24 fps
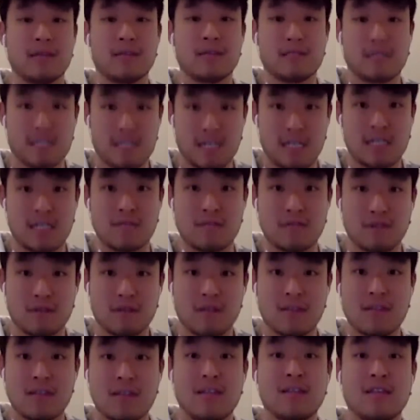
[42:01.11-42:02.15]
successful.
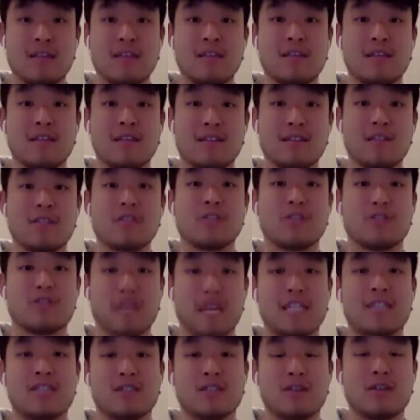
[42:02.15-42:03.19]
So
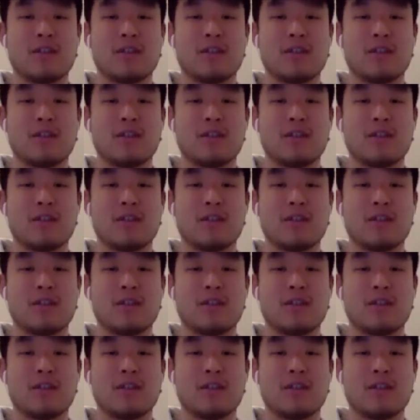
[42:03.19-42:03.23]
that's so